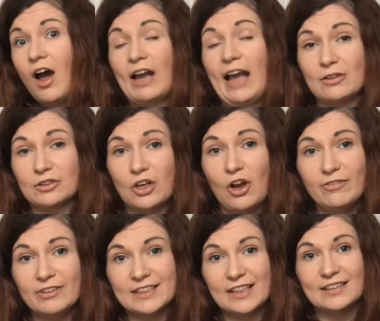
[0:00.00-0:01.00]
council
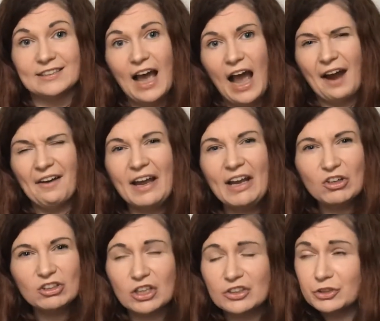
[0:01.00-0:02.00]
officers, and I got
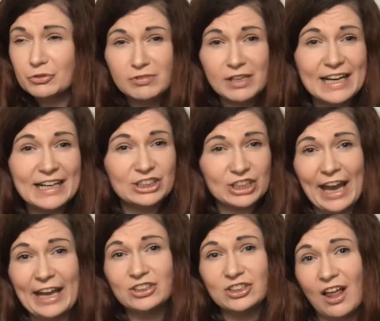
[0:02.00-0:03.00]
a chance to really
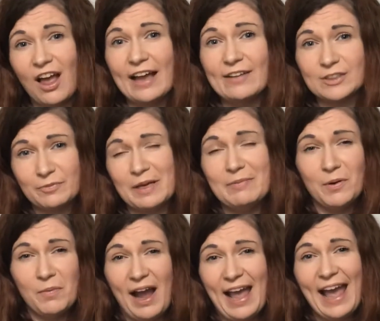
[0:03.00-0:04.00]
change the lives of people
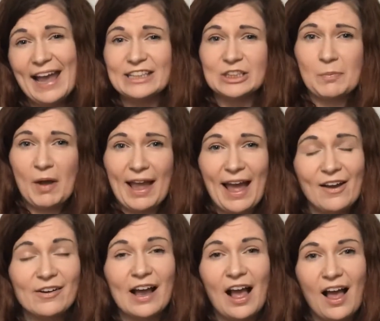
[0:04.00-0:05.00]
my age in my
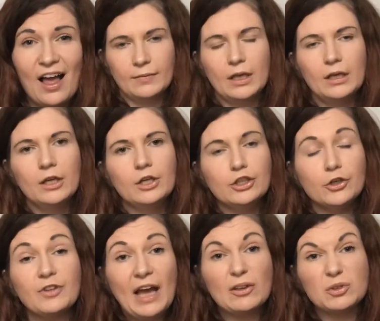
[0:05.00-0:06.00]
area. Youth
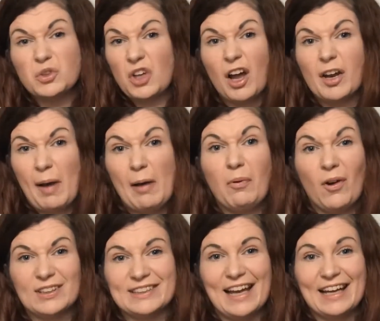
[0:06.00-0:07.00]
councils aren't about
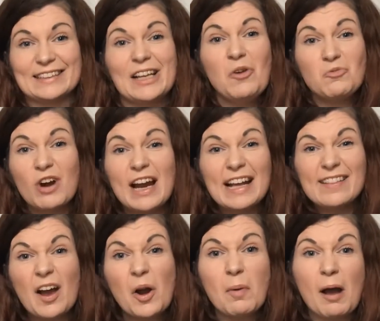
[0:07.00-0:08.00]
politics, really
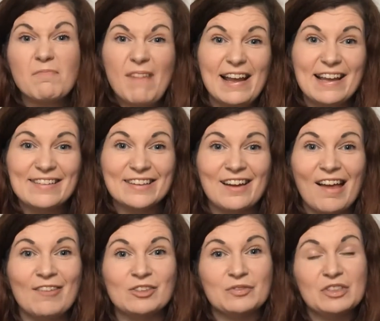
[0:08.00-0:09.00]
they're about making the
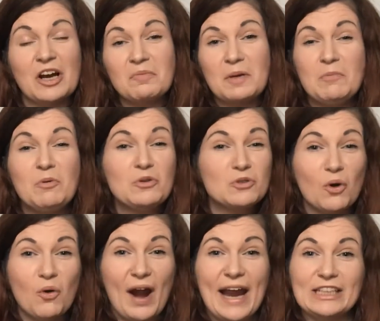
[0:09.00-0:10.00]
lives of young people
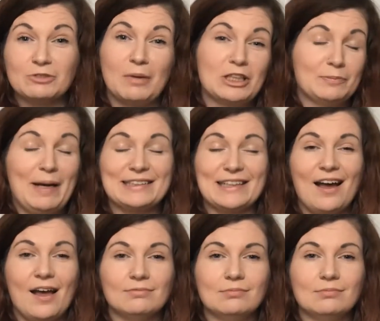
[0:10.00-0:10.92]
your age much better.